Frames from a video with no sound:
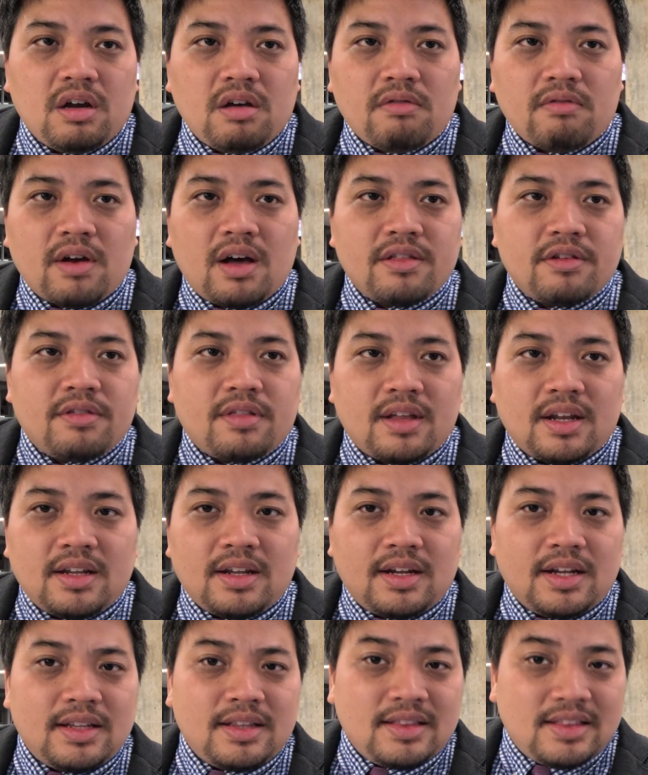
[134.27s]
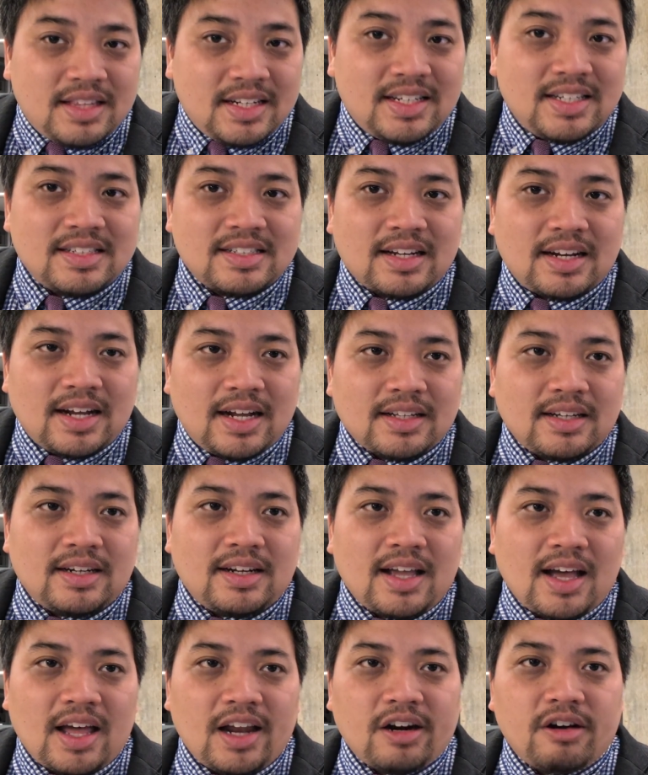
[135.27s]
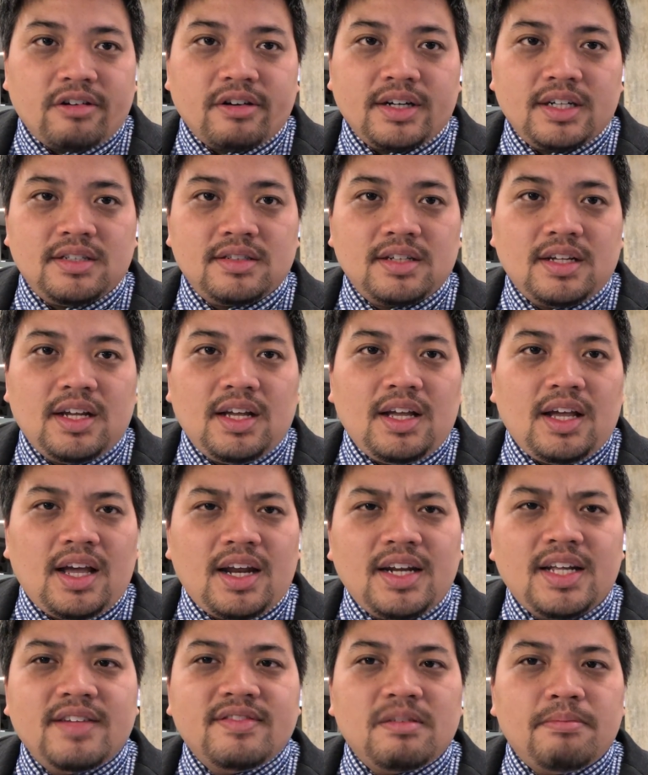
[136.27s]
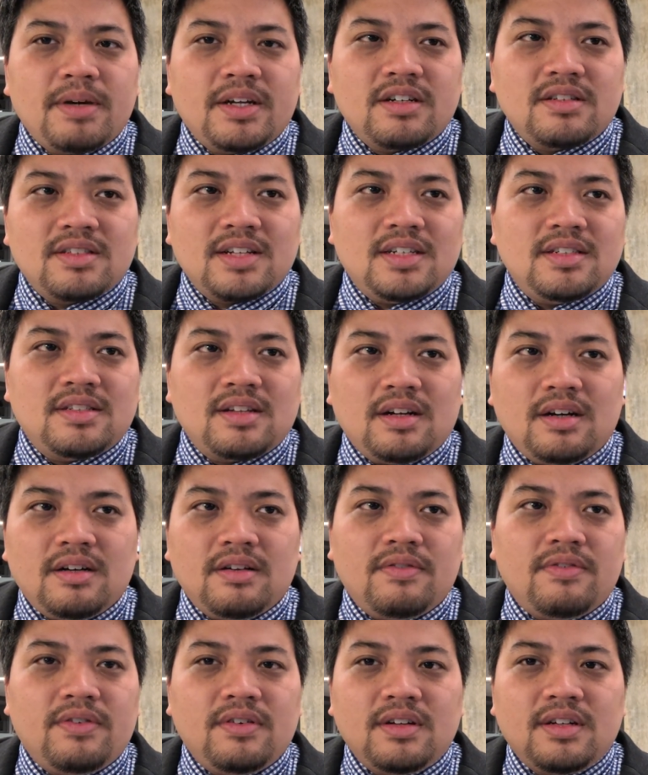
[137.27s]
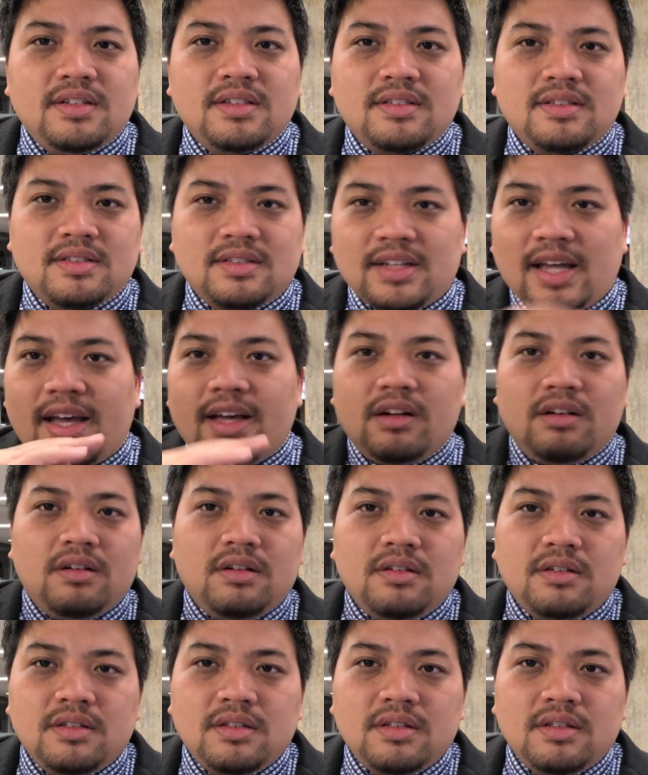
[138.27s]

rather than the disconnected categories, and it gives a better sense of scale.